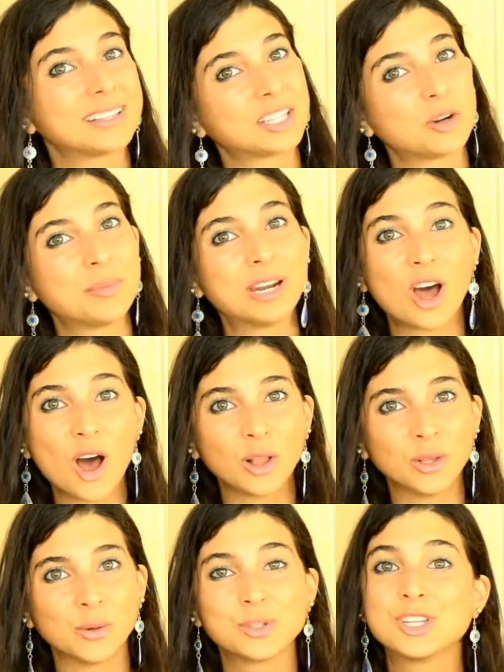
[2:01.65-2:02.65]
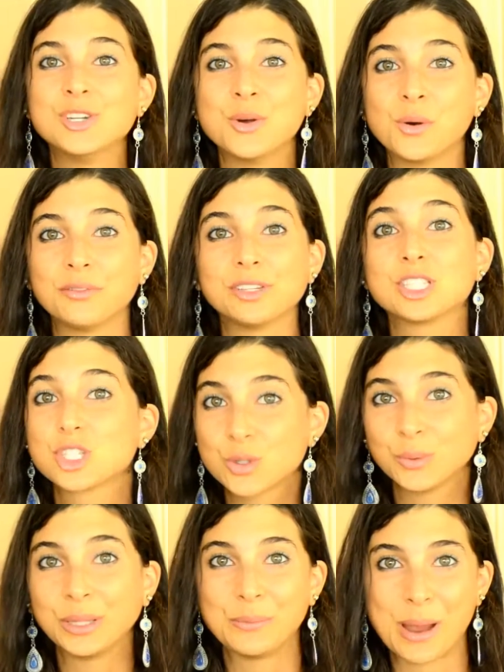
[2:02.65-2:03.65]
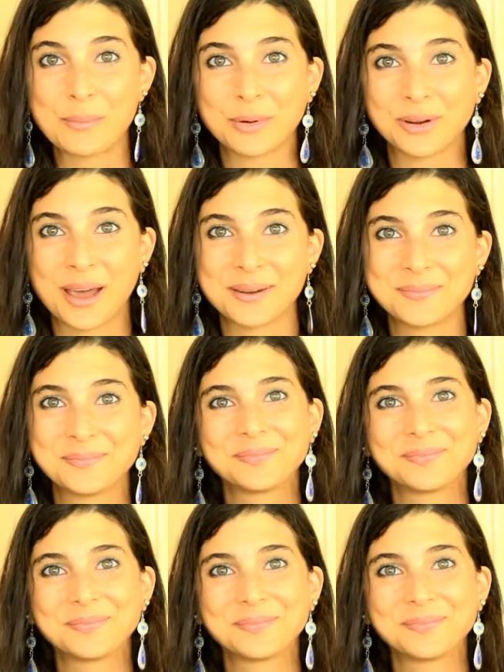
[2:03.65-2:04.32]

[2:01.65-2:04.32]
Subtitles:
a little bit hollow know if it's truly ripe or not.